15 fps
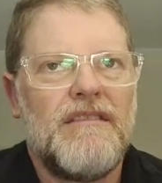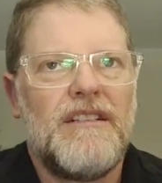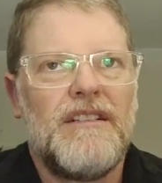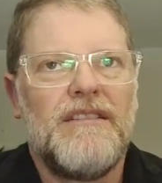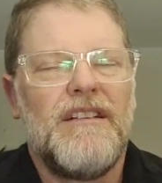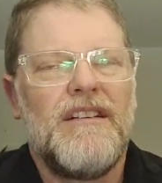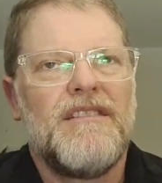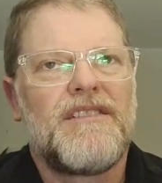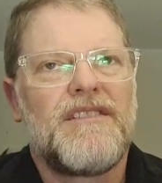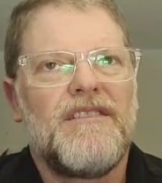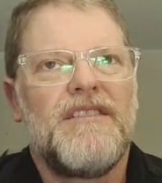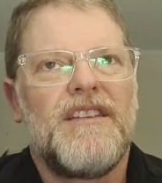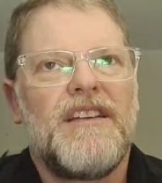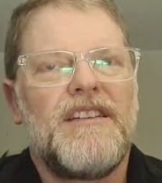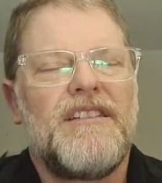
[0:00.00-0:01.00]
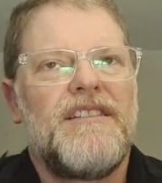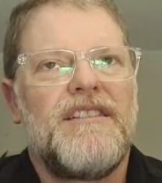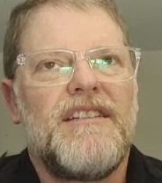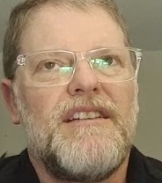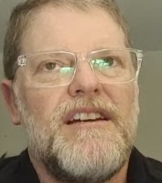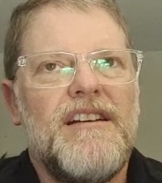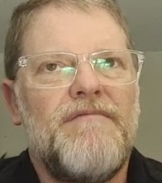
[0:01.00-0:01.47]
I don't know, it's got that
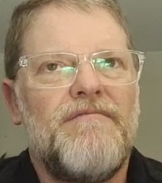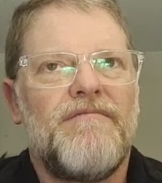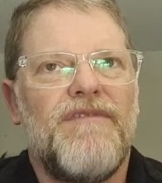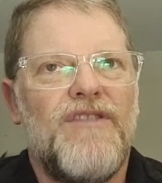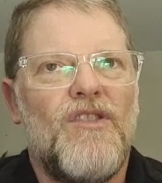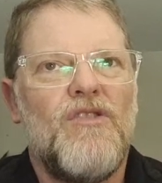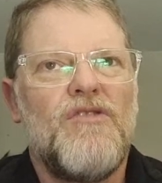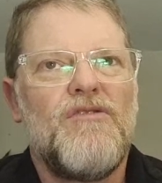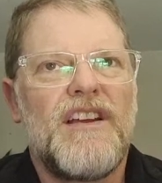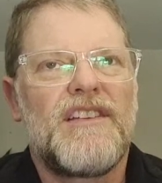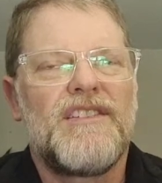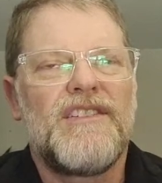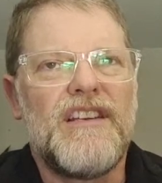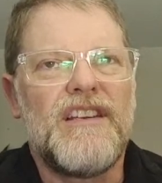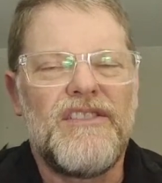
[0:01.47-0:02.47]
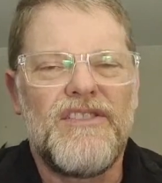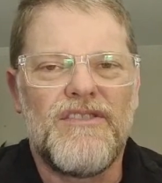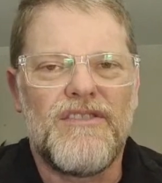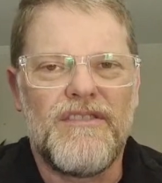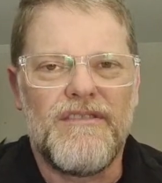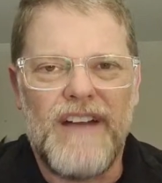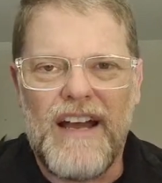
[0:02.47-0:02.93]
Forex-y
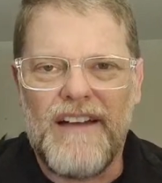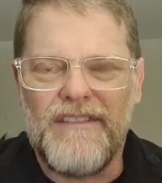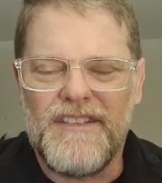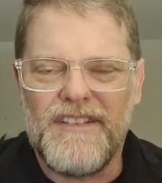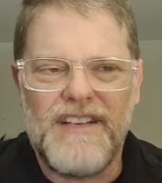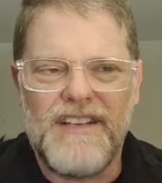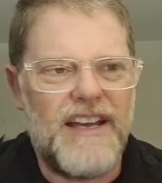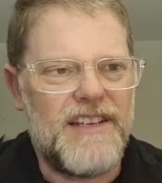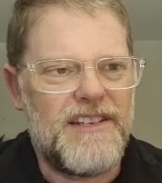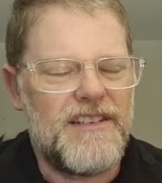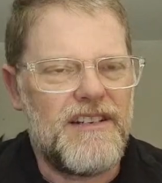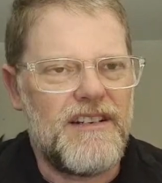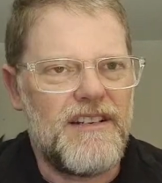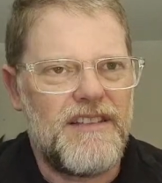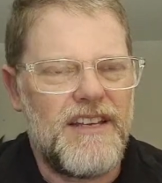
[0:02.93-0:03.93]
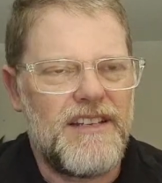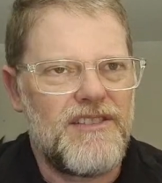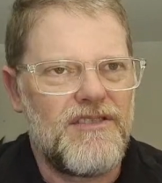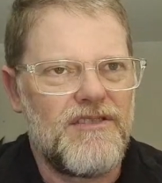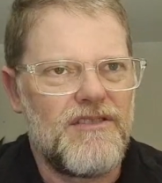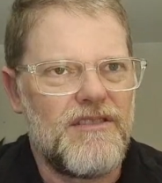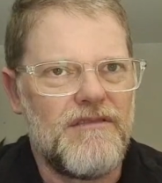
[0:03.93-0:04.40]
sort of aftertaste in it, that
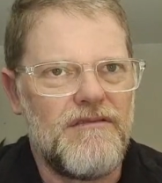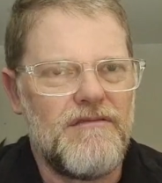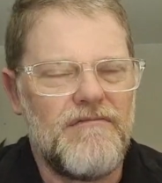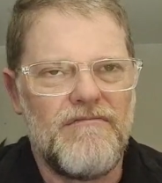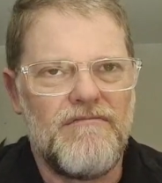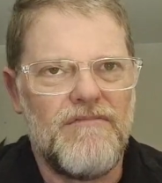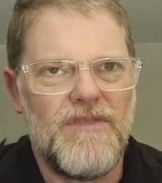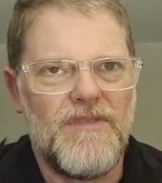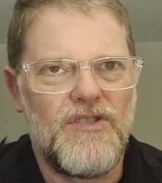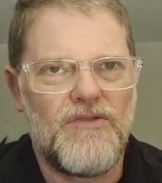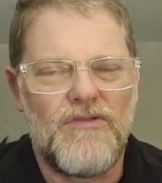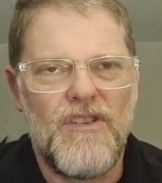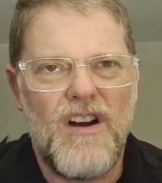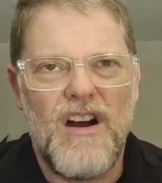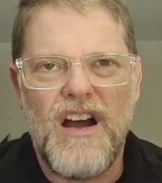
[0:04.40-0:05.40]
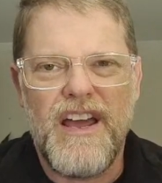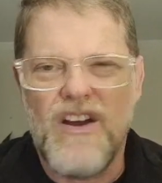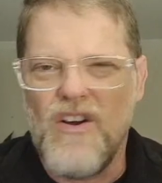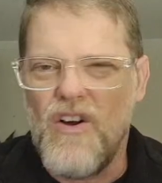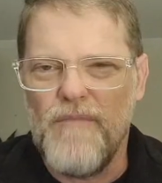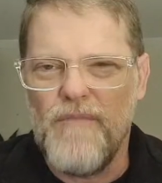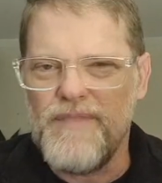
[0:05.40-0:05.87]
sort of dry,
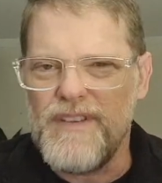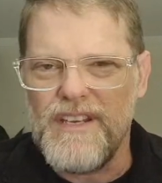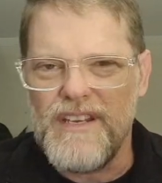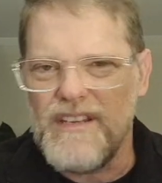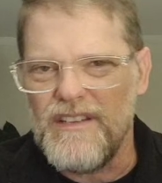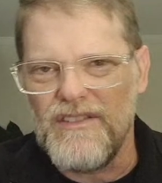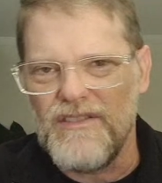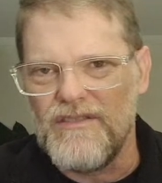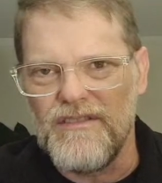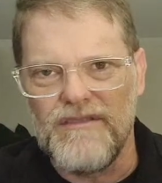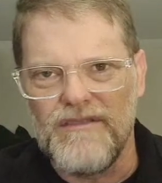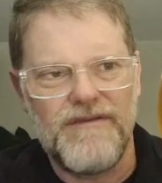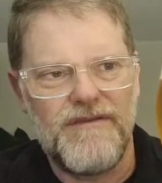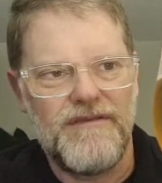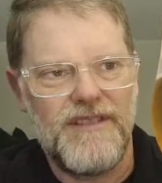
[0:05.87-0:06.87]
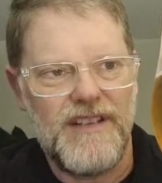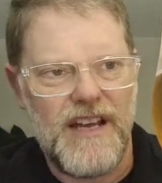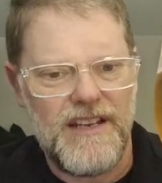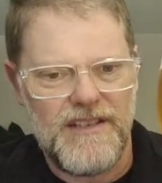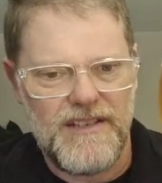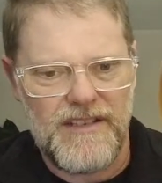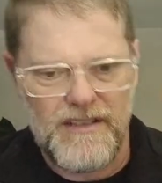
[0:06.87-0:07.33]
hoppy sort of
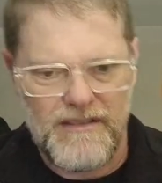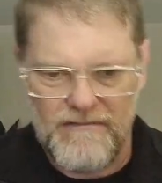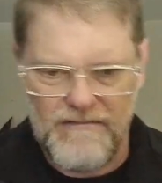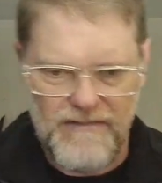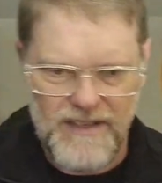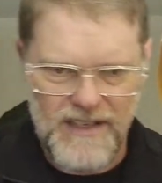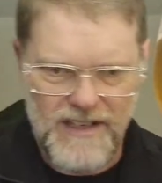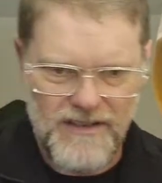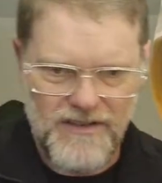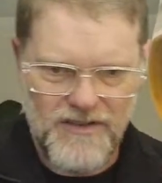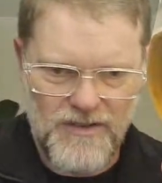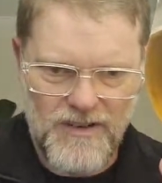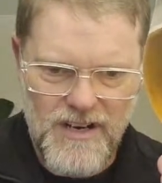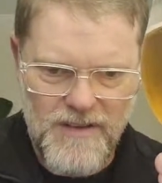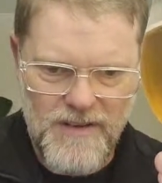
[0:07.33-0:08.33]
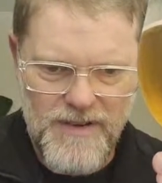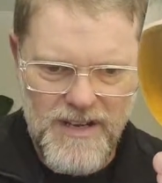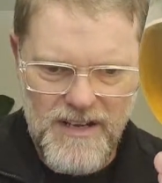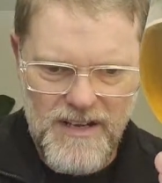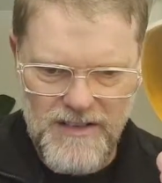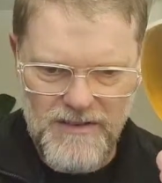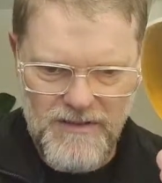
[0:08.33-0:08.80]
taste. Is it a dry
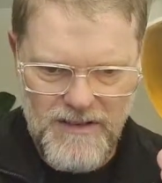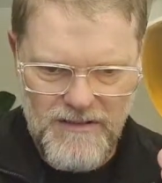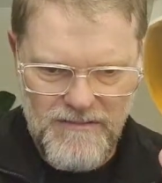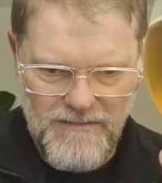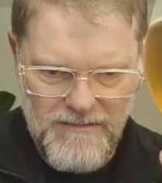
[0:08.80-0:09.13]
beer, this one?